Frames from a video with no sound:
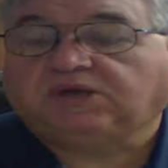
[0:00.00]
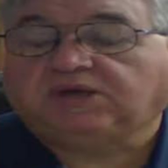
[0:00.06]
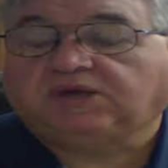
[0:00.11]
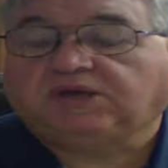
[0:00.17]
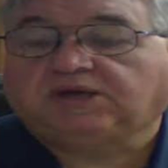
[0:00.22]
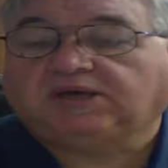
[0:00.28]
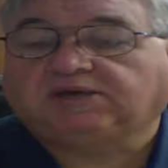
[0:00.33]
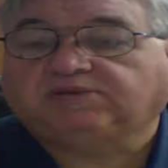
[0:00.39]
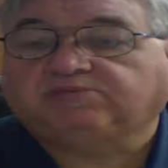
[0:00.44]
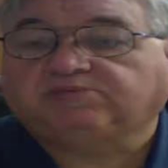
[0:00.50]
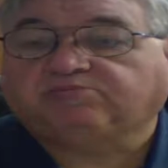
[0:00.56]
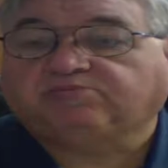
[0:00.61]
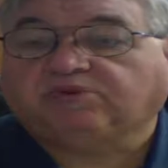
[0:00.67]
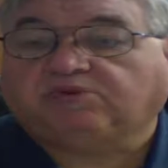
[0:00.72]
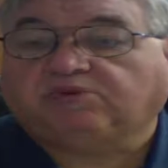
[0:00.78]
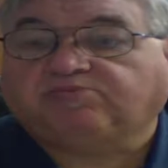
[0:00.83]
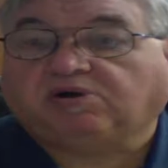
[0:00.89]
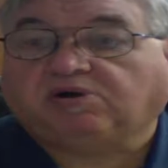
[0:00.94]
And
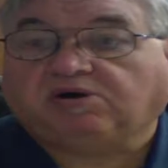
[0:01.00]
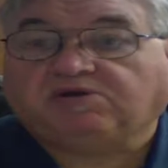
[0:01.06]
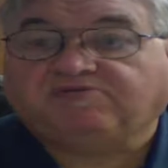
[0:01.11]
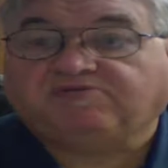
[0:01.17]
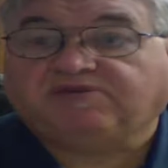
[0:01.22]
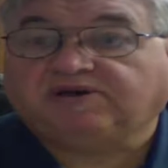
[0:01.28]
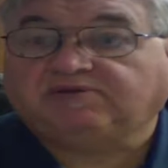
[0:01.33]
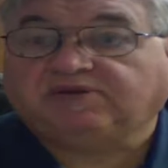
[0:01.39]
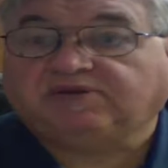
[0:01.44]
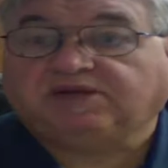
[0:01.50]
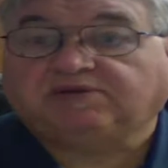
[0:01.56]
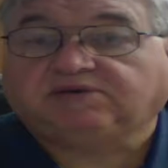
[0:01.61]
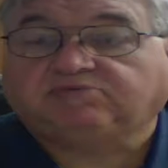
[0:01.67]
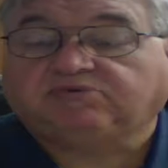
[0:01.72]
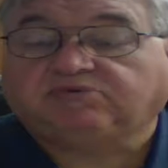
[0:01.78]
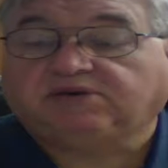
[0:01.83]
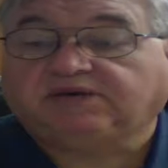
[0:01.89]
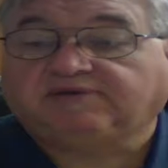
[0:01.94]
Paul found that
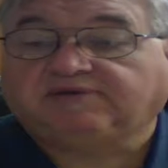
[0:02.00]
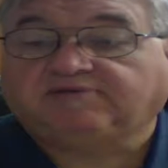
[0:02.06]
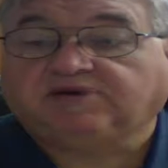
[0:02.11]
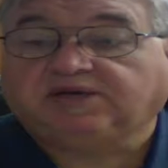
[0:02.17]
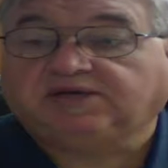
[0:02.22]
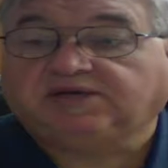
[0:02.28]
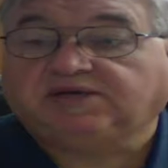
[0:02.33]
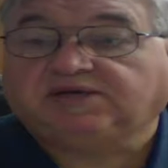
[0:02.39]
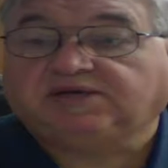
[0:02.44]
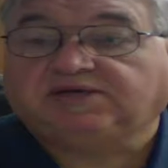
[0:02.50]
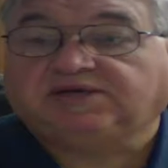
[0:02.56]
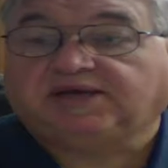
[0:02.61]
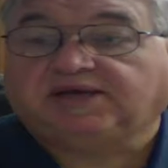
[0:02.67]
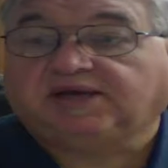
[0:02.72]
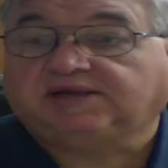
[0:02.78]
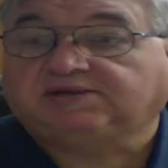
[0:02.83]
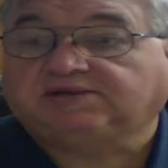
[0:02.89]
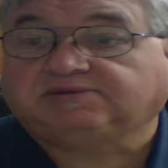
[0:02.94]
whenever he did
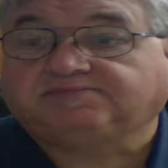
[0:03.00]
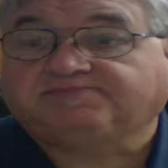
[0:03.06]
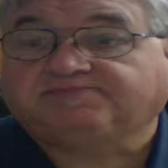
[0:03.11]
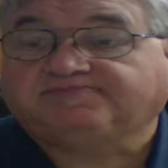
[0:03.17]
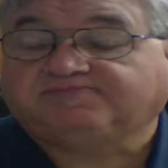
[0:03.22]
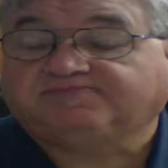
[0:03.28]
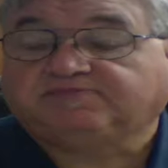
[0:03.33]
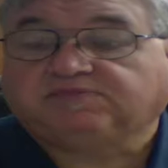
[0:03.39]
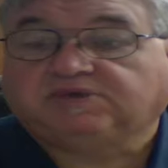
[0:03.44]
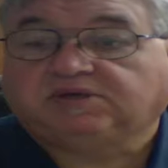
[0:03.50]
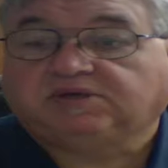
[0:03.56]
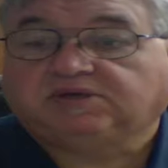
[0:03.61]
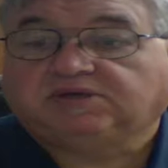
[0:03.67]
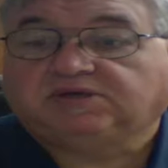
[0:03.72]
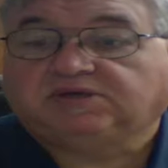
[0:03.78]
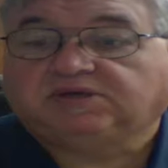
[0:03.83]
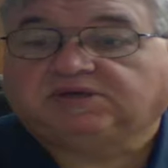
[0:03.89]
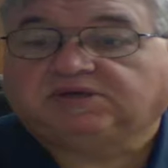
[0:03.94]
that,
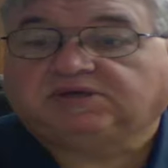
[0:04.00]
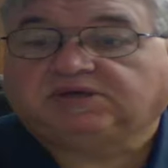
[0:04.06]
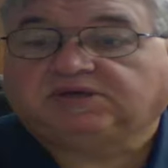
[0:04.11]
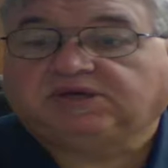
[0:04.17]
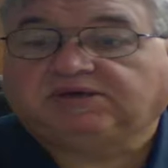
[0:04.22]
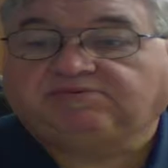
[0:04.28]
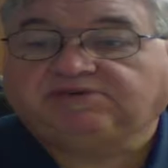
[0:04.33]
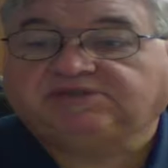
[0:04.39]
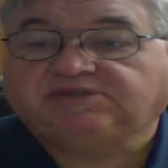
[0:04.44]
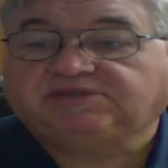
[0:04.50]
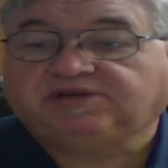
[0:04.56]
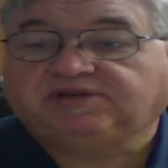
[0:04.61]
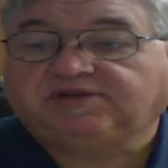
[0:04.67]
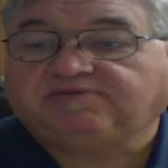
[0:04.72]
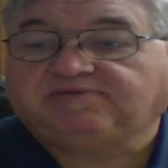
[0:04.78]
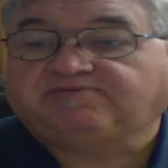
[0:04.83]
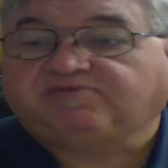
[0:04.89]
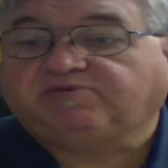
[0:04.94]
he
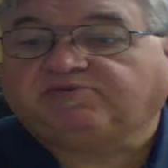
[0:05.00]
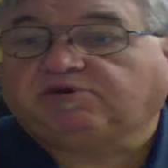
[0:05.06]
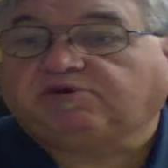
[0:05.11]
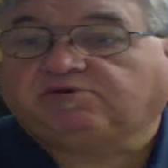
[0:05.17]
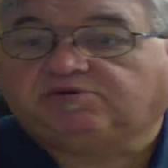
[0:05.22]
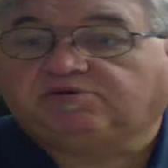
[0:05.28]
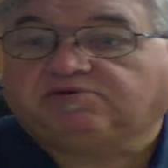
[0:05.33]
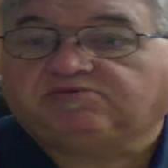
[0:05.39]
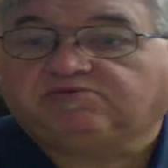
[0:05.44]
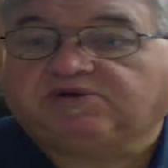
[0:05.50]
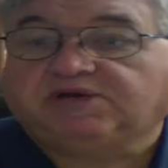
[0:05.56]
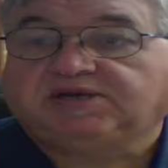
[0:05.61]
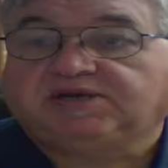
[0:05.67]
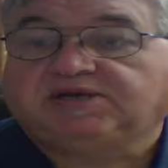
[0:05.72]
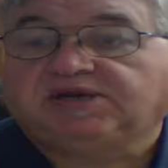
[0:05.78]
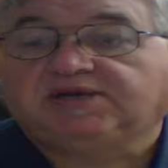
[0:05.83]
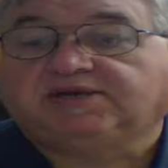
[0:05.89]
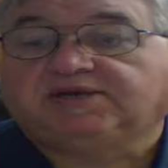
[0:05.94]
received from the Lord what he
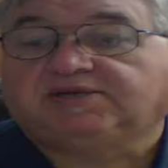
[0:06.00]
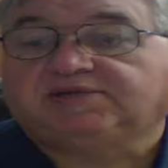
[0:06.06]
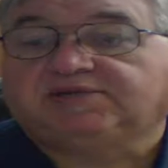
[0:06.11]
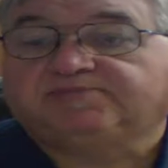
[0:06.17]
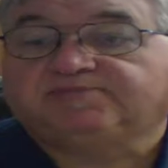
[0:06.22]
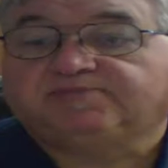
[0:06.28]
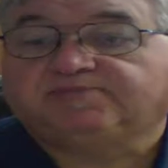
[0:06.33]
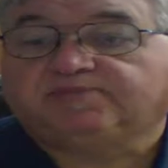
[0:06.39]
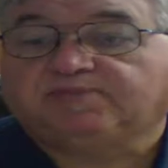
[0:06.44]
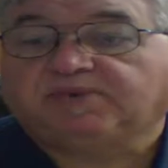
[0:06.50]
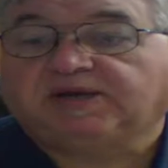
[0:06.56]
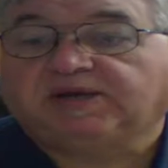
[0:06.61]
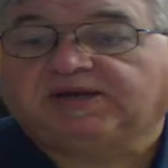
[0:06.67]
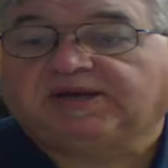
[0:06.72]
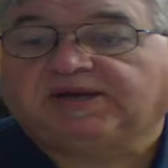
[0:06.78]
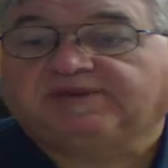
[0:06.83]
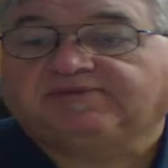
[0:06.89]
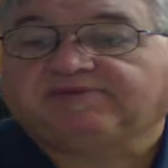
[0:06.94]
needed.
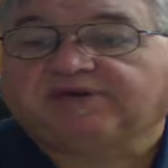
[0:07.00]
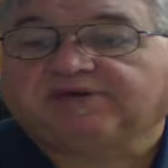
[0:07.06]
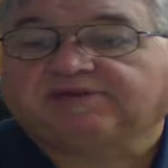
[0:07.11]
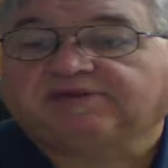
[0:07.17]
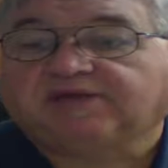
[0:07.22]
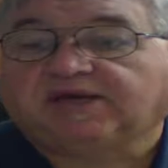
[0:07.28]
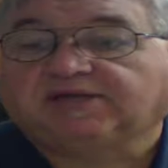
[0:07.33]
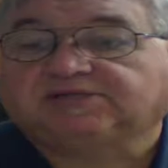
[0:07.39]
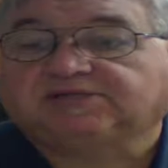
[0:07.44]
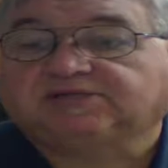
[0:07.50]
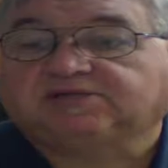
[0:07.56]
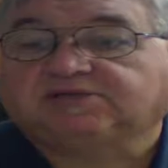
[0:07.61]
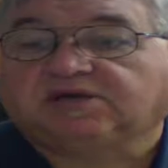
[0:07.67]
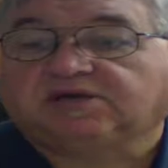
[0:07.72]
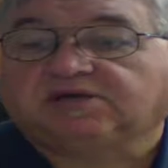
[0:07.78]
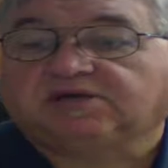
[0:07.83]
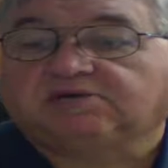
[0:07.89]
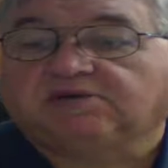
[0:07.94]
And I think that's
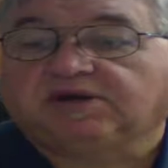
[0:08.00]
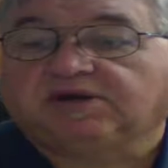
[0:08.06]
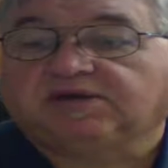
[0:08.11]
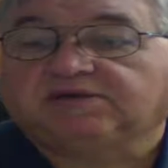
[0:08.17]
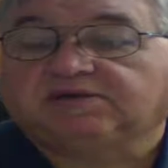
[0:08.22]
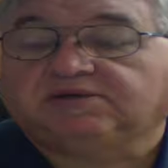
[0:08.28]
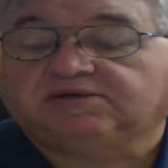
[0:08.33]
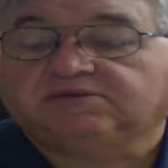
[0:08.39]
a great